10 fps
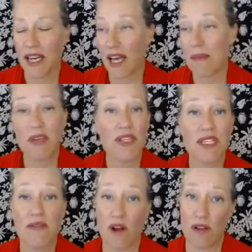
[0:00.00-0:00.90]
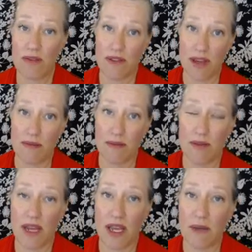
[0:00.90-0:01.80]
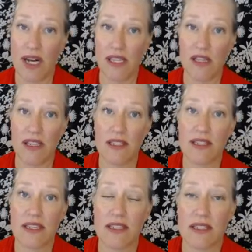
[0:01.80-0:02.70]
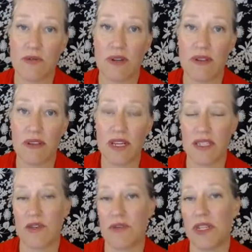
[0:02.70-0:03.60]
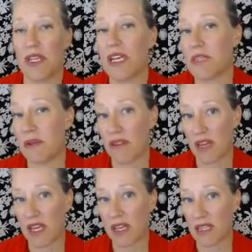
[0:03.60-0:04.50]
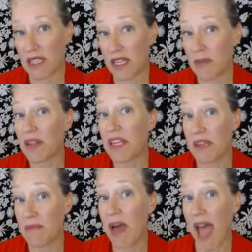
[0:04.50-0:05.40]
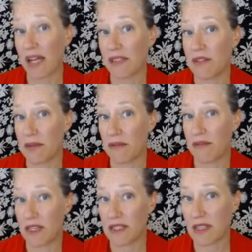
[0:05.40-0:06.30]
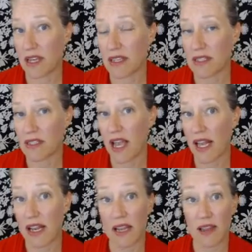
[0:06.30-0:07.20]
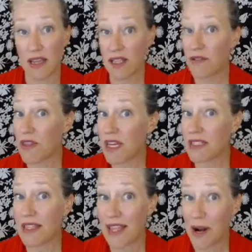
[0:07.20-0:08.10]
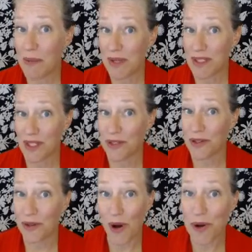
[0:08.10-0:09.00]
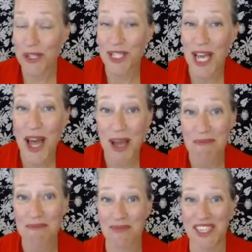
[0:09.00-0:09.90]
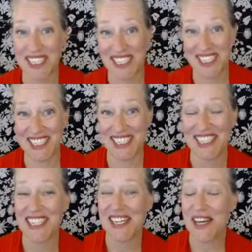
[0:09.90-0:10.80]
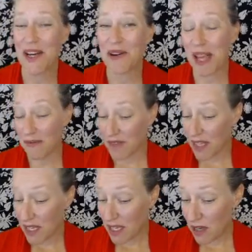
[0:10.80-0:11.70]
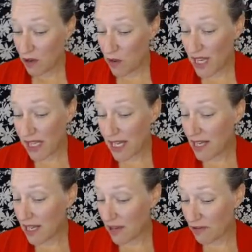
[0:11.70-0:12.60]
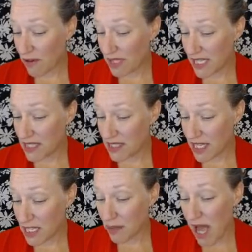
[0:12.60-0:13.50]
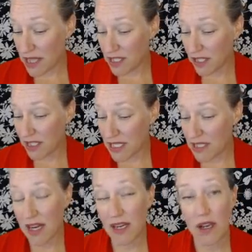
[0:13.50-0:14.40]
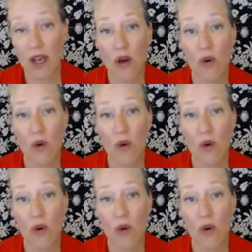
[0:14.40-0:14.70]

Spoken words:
I'm guilty of all of them. And when I look at this list, it's one of the things that really gets me thinking, because I think about the impact of some of these things. And these are things that therapists do all the time. Okay, quickly from a list, 6 blocks to good listening.